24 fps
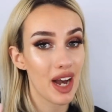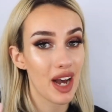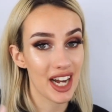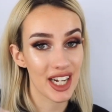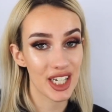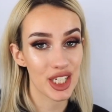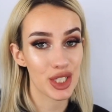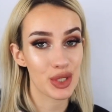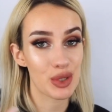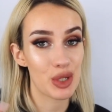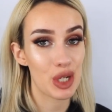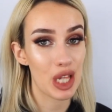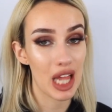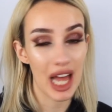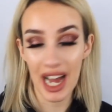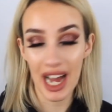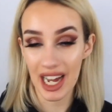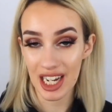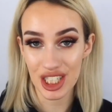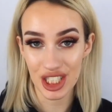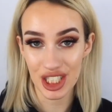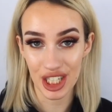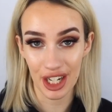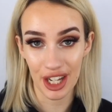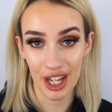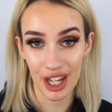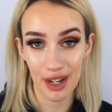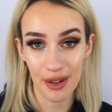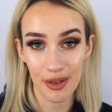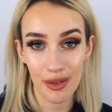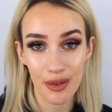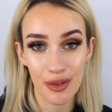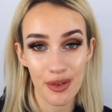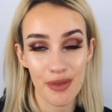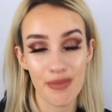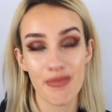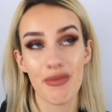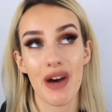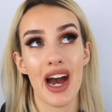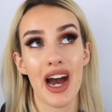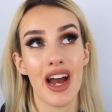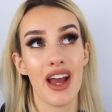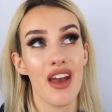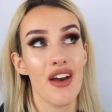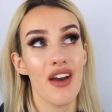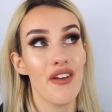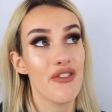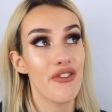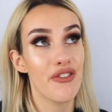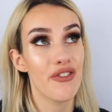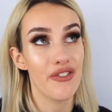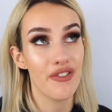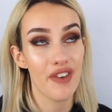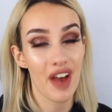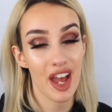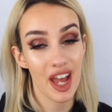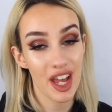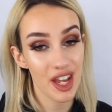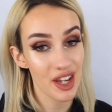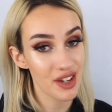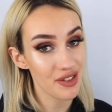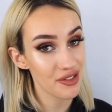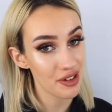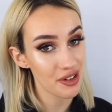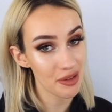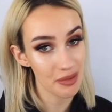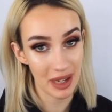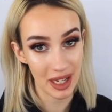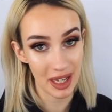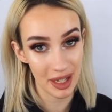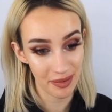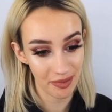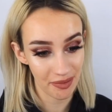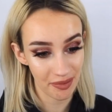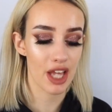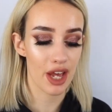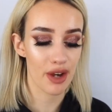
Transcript: actual eyeshadow, my favourite bit.